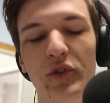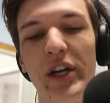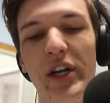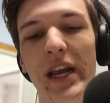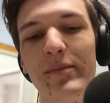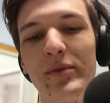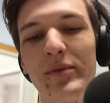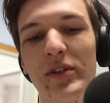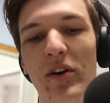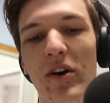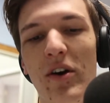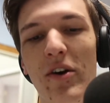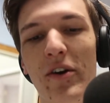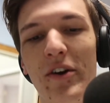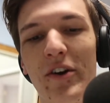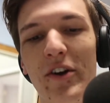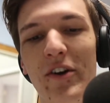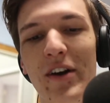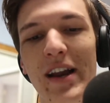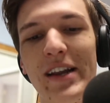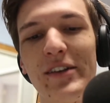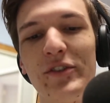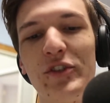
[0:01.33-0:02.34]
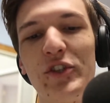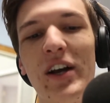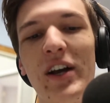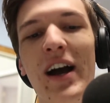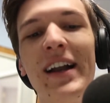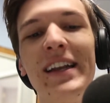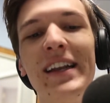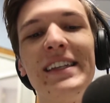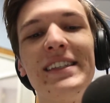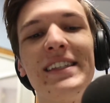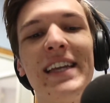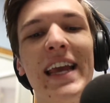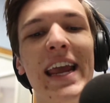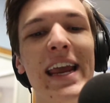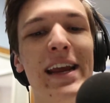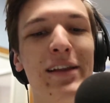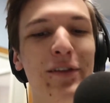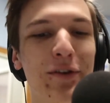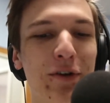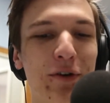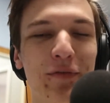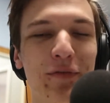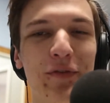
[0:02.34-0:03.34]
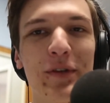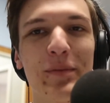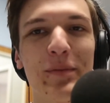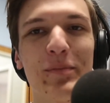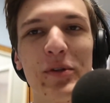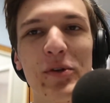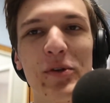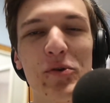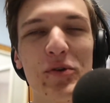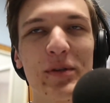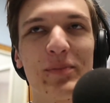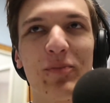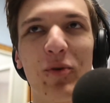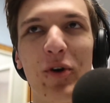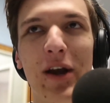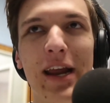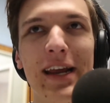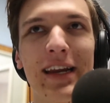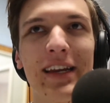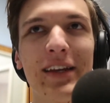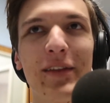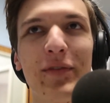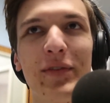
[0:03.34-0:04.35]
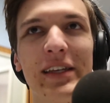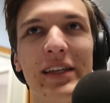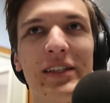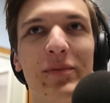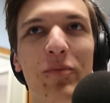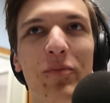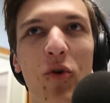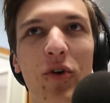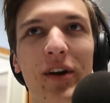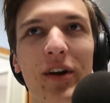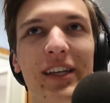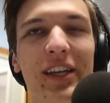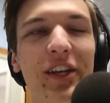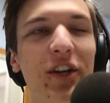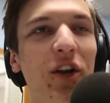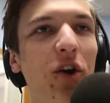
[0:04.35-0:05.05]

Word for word: James Carter and Johnny Taylor for the blues break this morning.